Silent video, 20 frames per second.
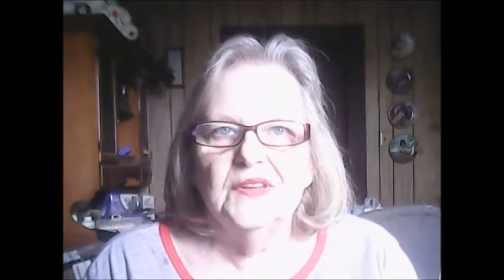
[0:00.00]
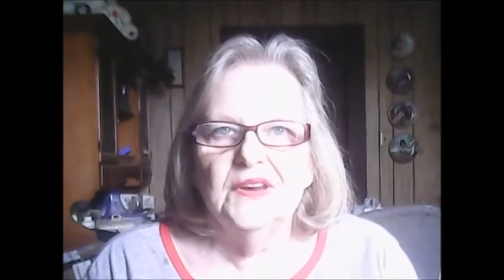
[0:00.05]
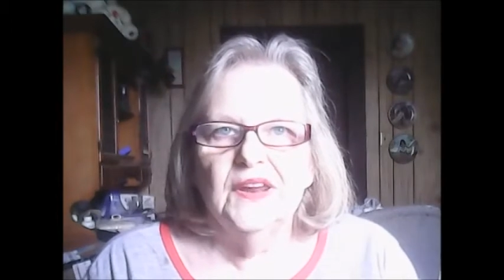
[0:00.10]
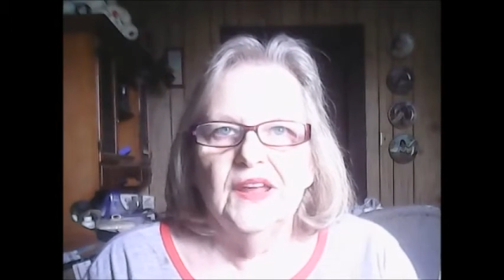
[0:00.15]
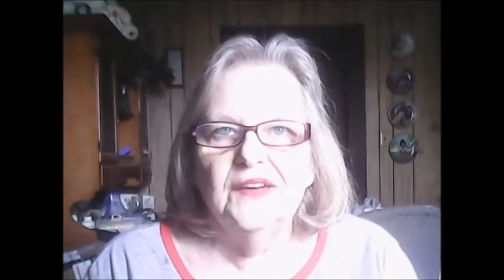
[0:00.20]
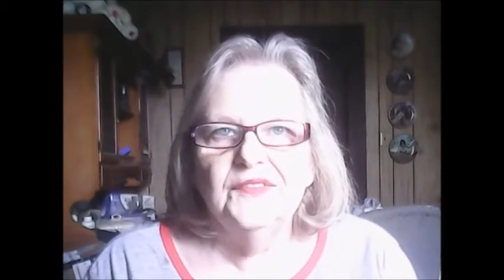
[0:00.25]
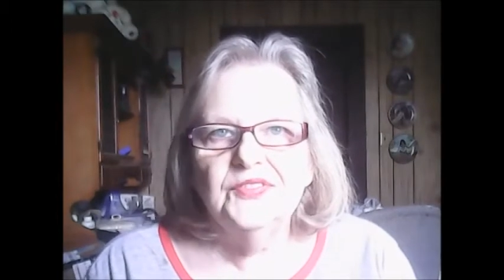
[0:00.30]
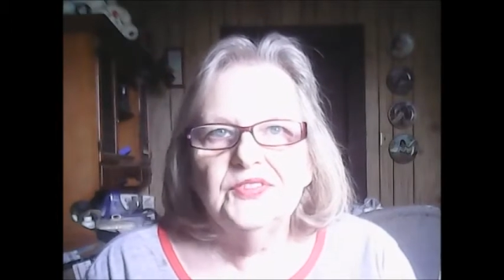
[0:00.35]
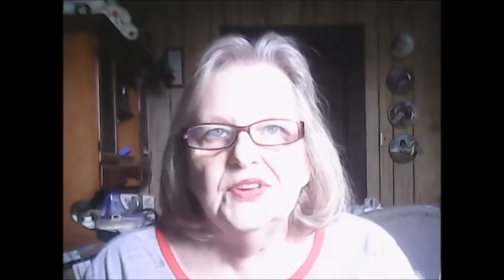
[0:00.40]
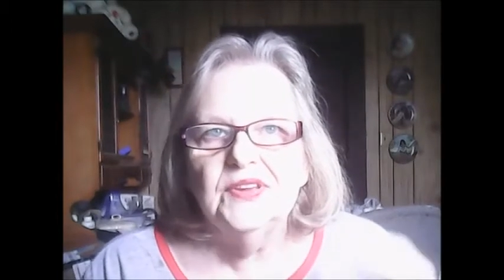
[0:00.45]

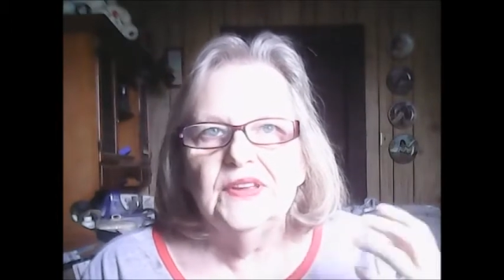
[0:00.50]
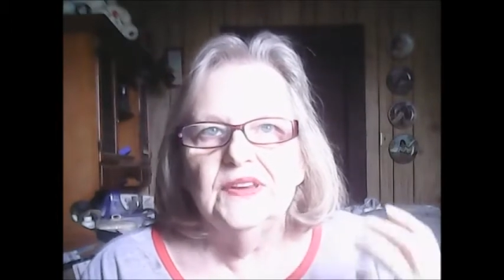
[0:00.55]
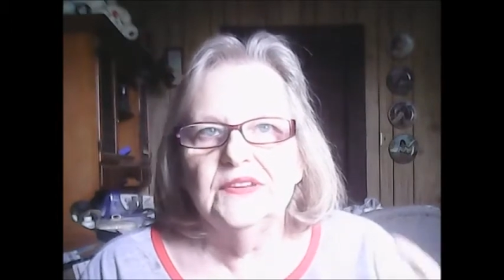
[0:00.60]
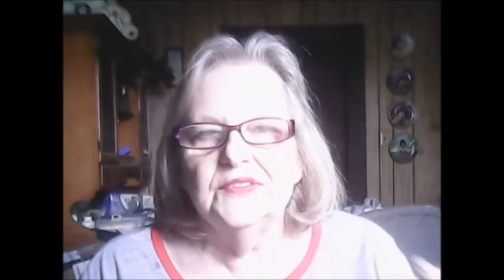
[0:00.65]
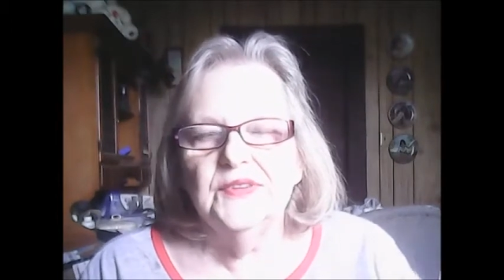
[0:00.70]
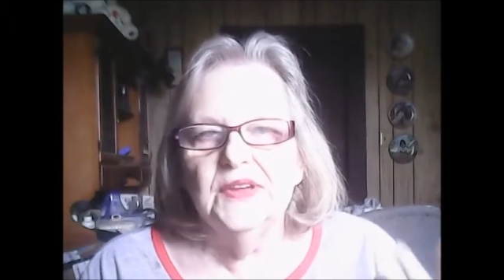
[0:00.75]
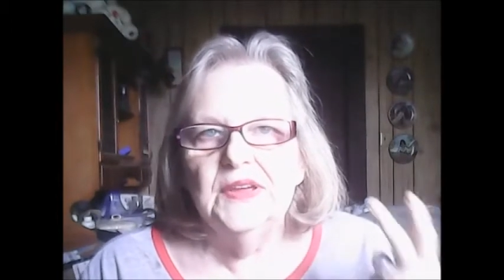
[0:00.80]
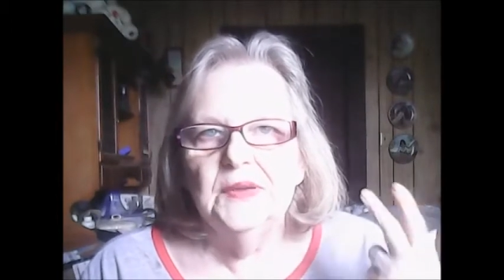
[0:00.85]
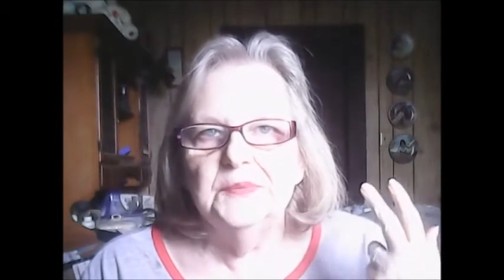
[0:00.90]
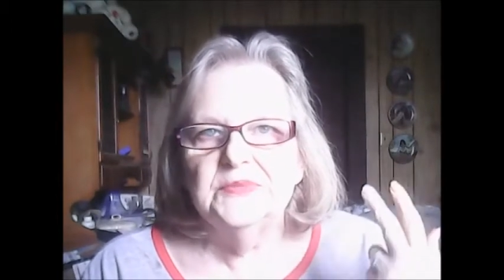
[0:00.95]
left
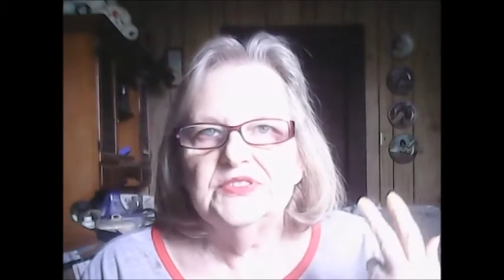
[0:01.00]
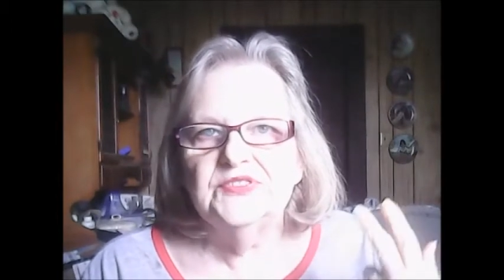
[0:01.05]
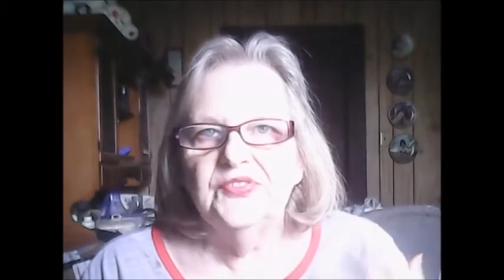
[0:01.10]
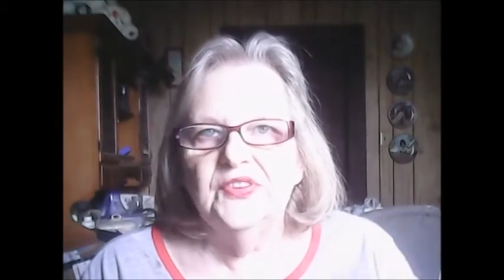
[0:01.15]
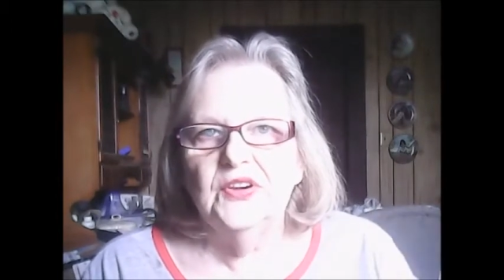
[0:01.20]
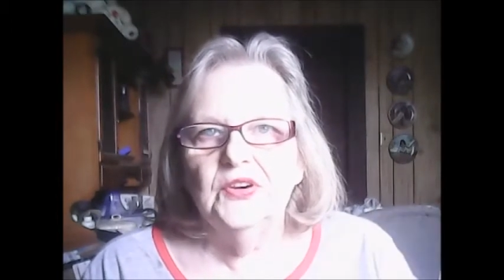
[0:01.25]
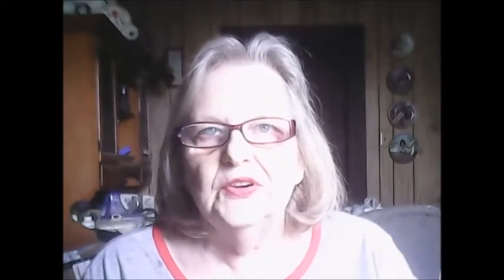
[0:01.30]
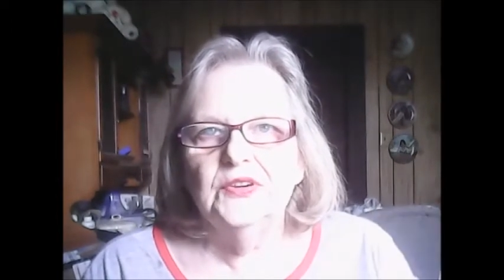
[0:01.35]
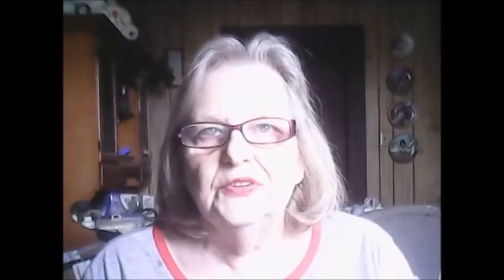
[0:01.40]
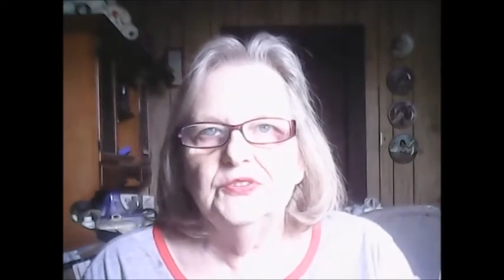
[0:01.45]

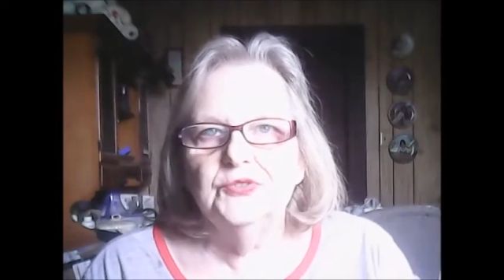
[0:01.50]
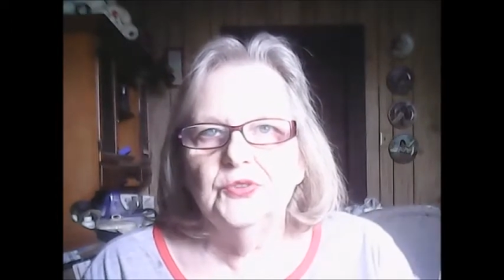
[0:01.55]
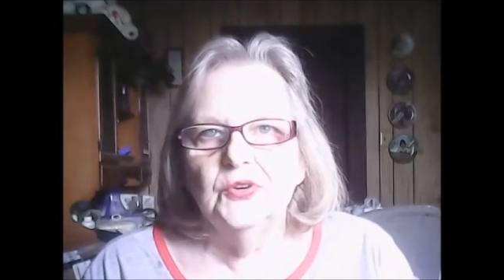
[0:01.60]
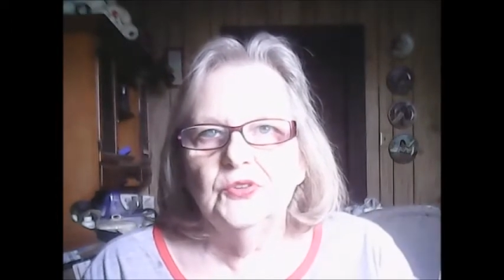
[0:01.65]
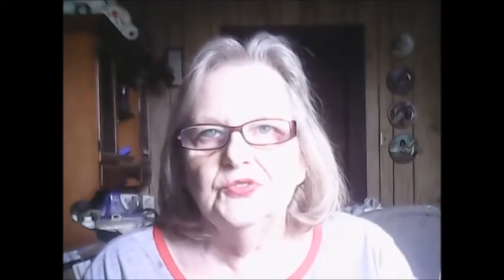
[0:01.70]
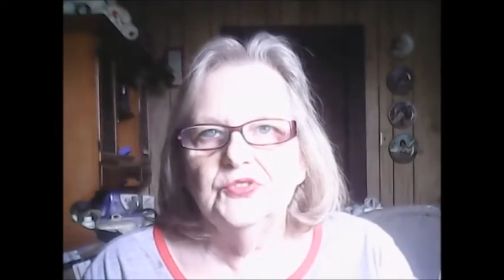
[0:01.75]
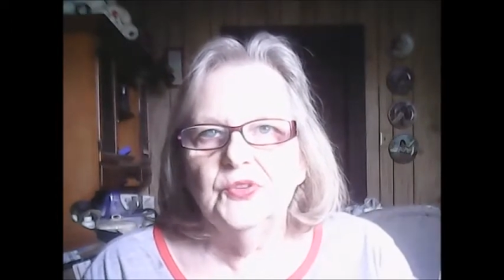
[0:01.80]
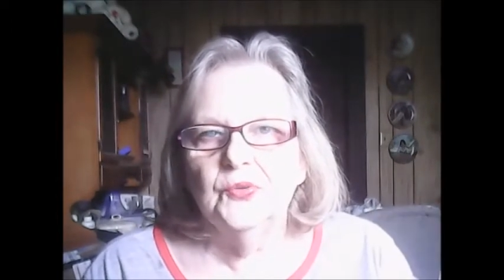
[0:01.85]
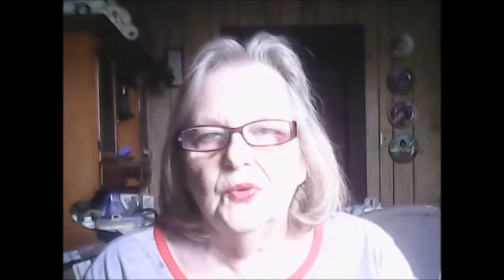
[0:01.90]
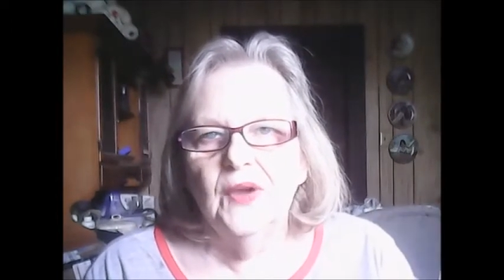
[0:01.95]
hemisphere
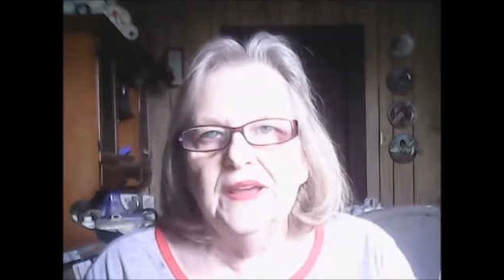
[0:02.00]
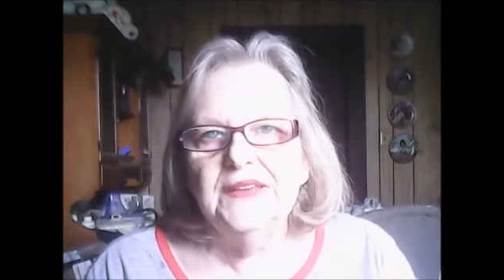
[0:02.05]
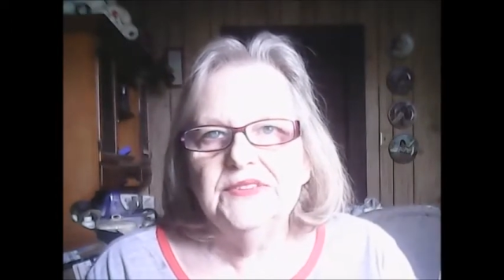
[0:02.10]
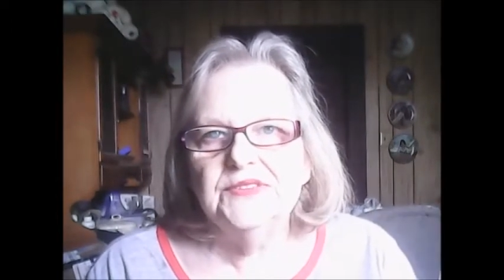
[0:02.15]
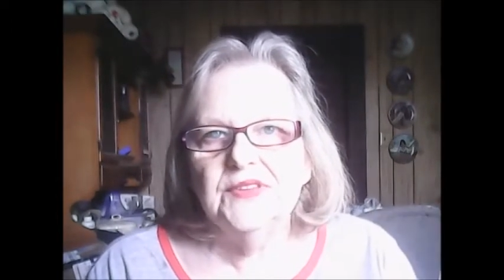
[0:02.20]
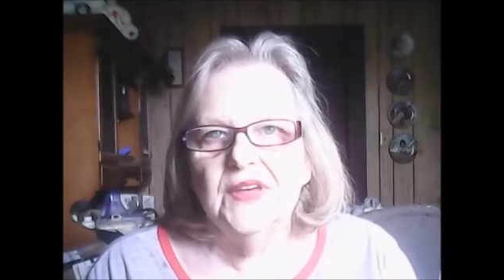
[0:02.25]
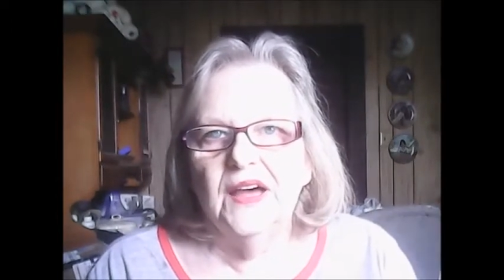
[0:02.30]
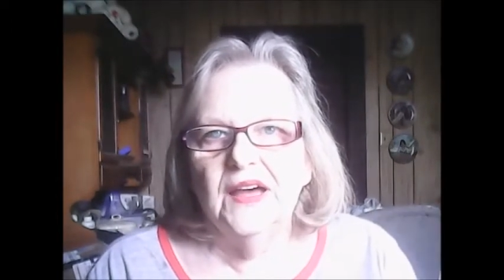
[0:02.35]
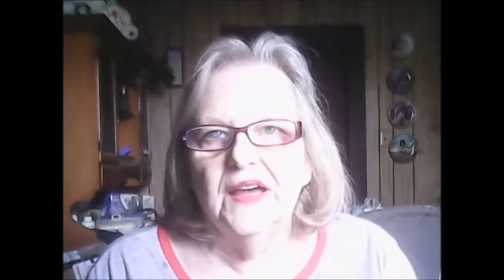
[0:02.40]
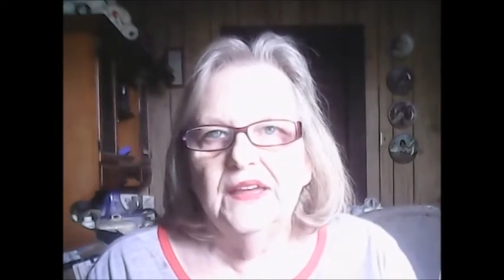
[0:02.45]
controls the right
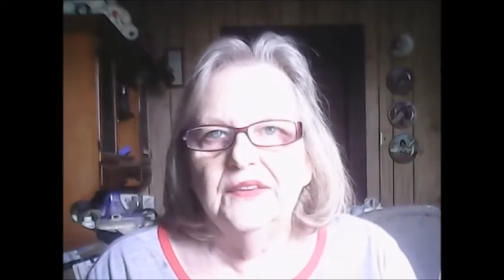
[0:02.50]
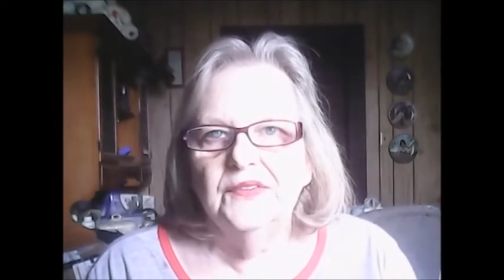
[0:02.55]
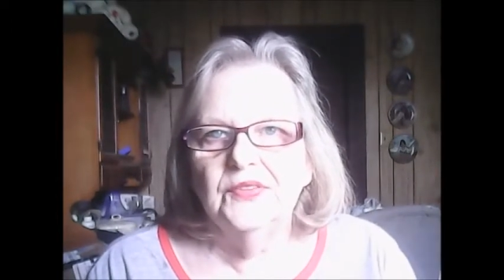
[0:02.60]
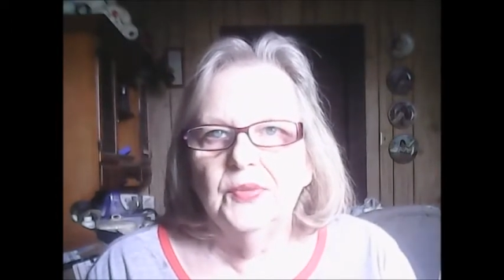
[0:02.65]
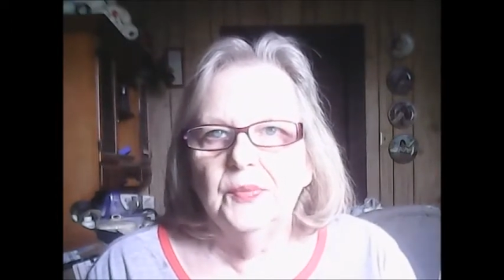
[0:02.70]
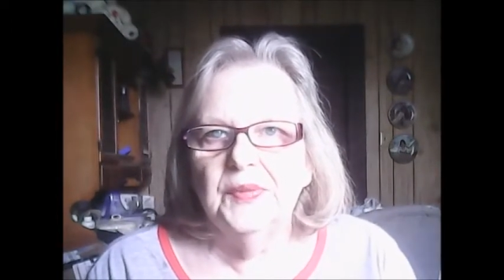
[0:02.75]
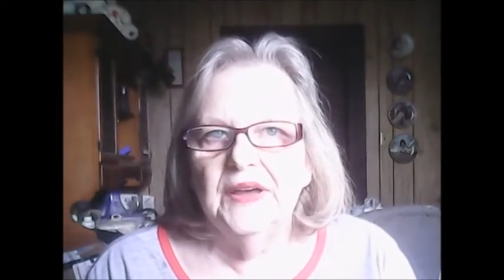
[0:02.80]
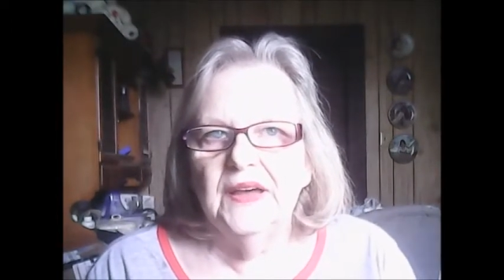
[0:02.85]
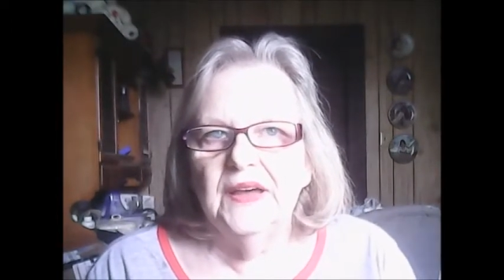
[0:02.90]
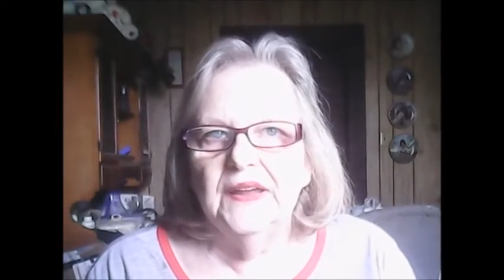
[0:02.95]
side of the
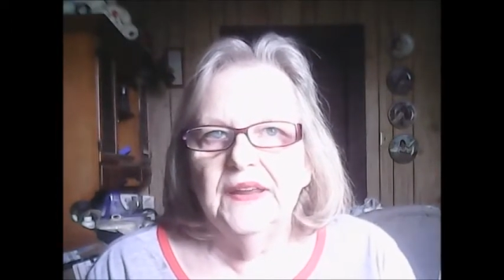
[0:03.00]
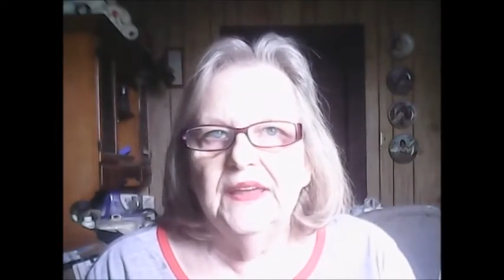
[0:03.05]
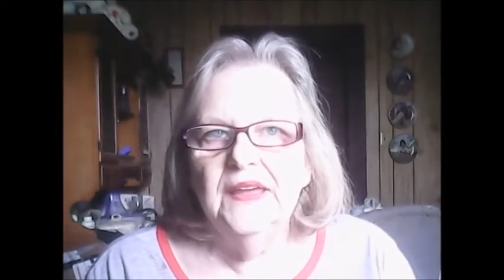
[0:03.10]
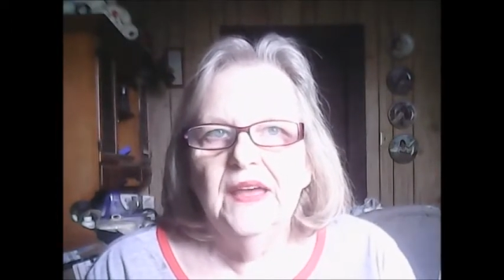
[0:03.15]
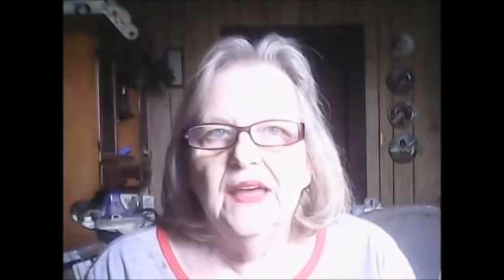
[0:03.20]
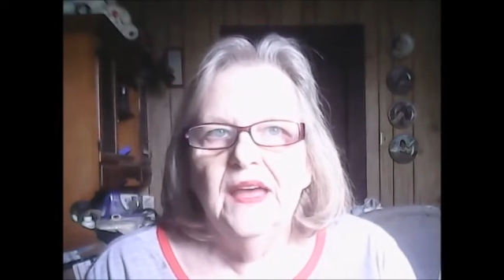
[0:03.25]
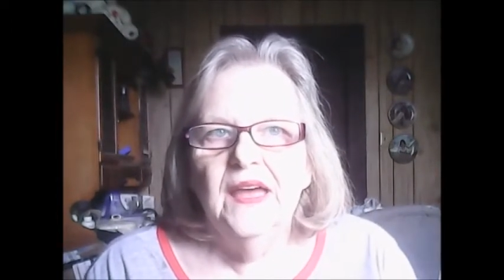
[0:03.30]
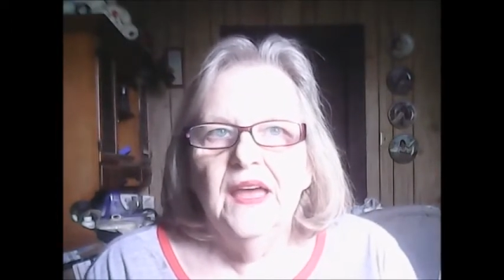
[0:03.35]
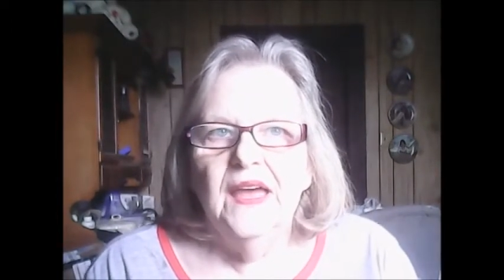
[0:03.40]
body,